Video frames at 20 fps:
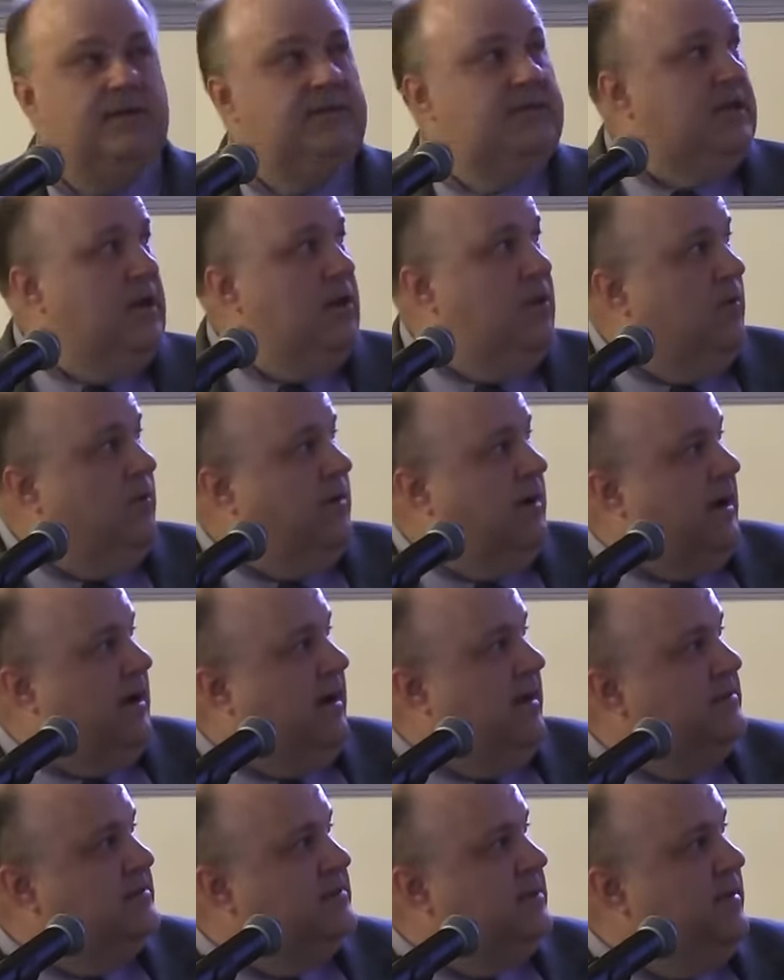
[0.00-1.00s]
So,
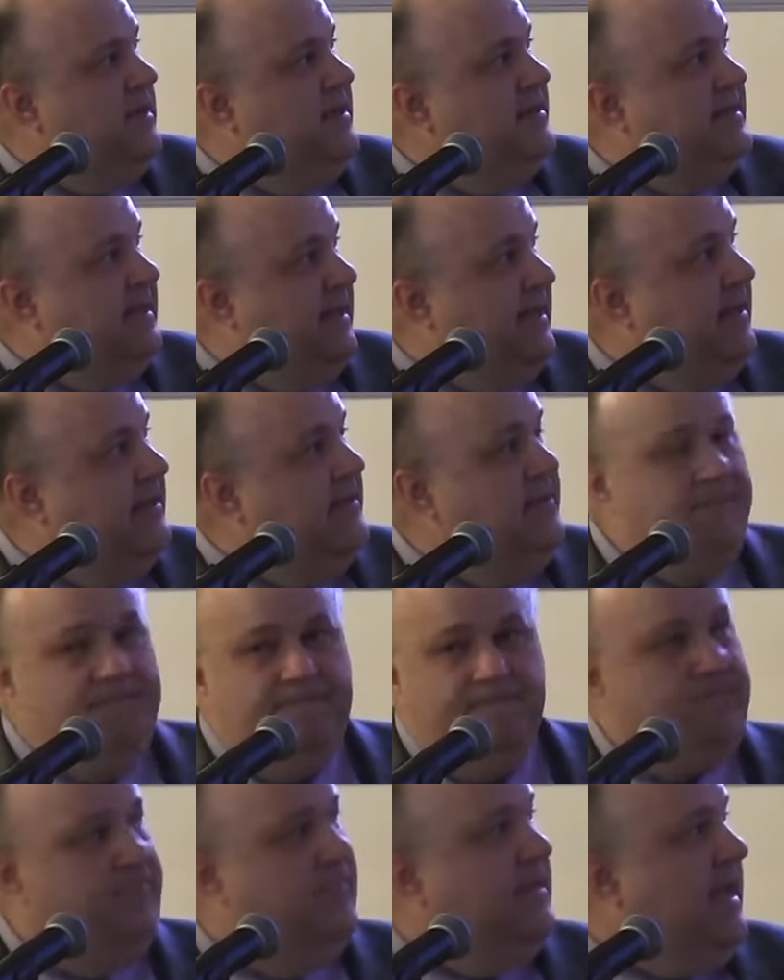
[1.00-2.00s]
uh, so he
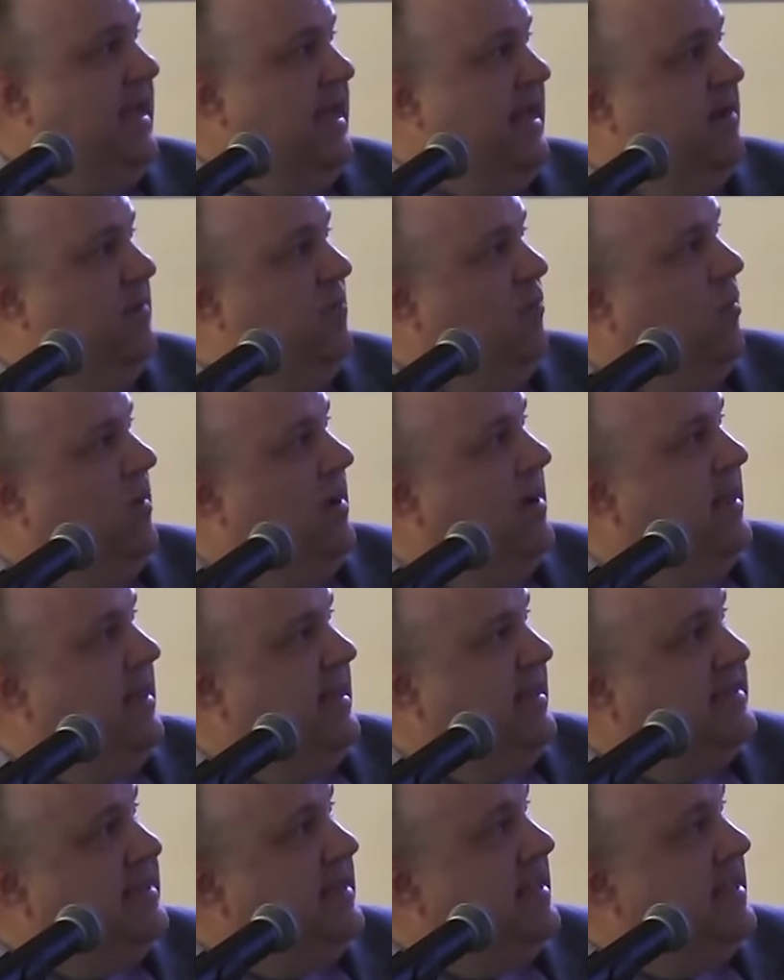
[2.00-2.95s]
did, and what he